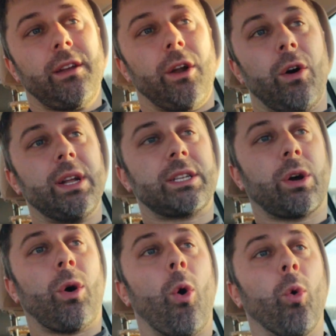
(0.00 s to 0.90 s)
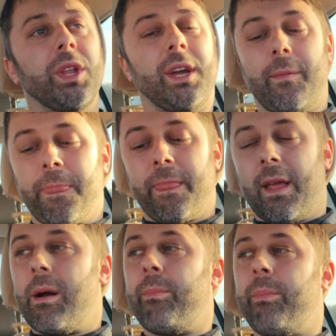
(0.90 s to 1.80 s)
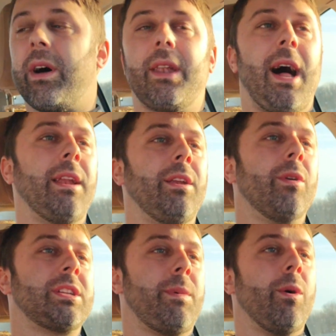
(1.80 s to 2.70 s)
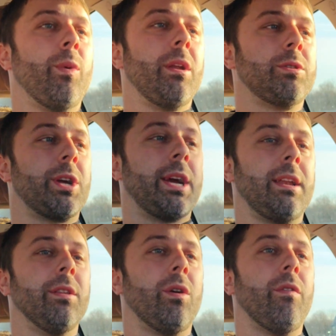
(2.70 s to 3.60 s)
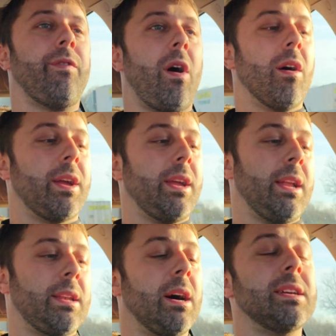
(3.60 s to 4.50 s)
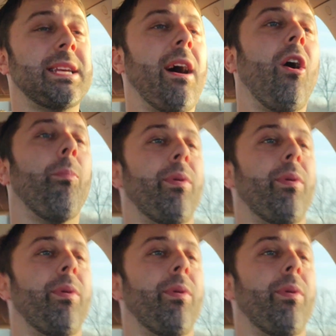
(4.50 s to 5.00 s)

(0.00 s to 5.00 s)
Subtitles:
it's cold, but I notice my windows are getting a little foggy. It does help